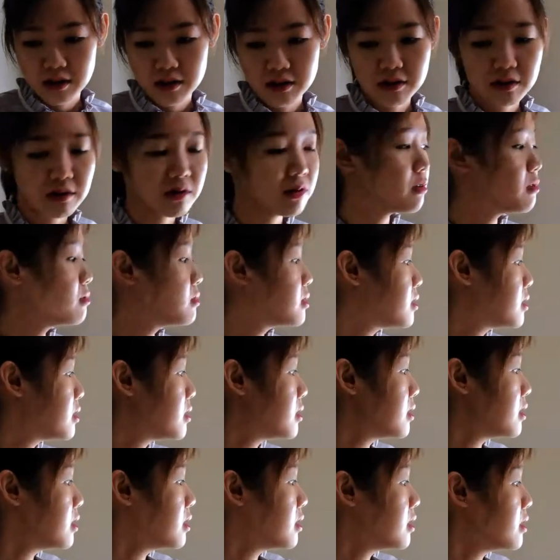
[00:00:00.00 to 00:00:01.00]
So
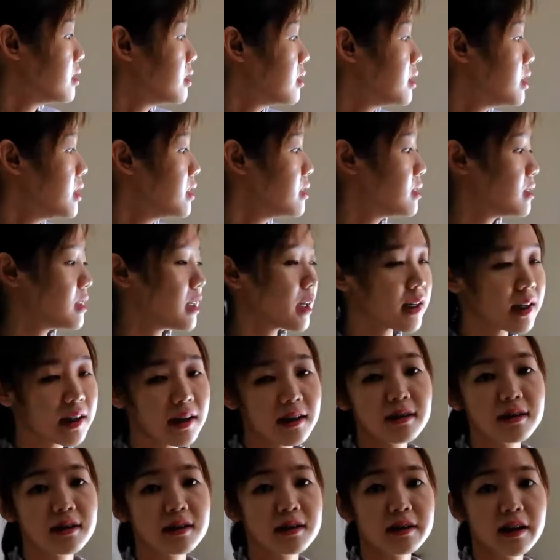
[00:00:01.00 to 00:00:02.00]
this
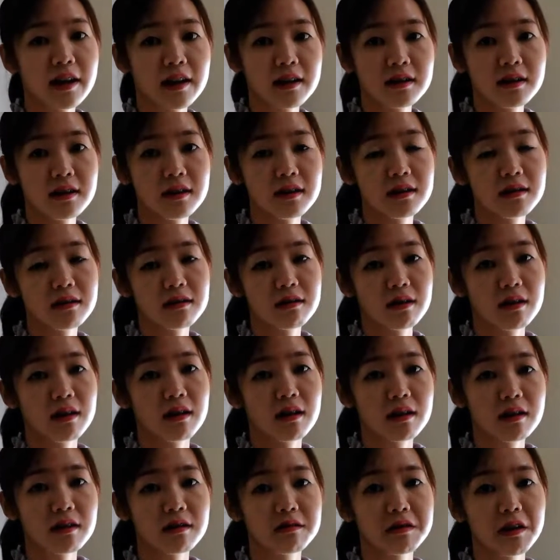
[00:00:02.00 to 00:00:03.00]
staircase connecting the
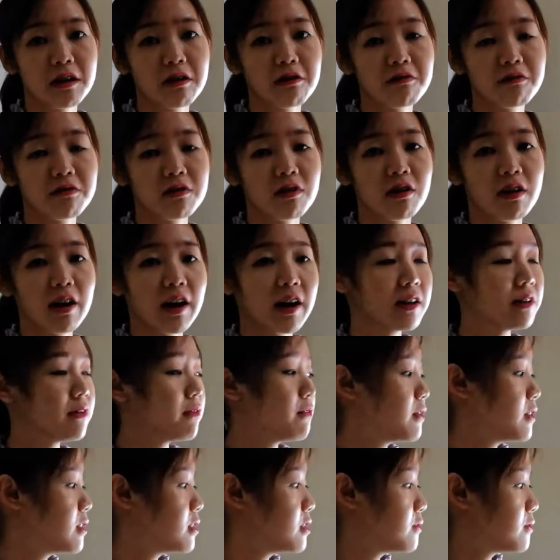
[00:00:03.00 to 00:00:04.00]
ground floor and the
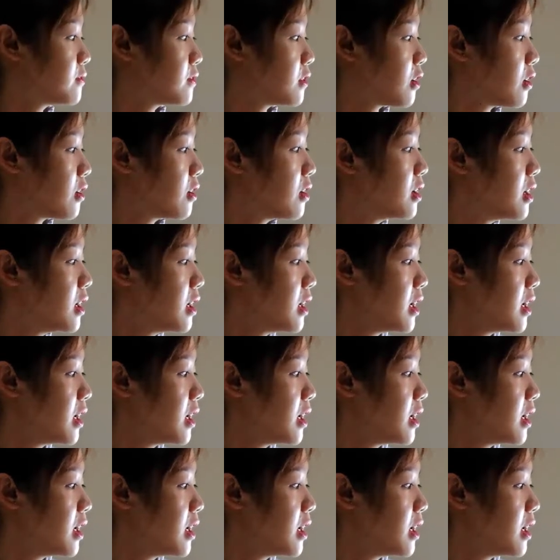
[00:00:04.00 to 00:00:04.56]
first floor,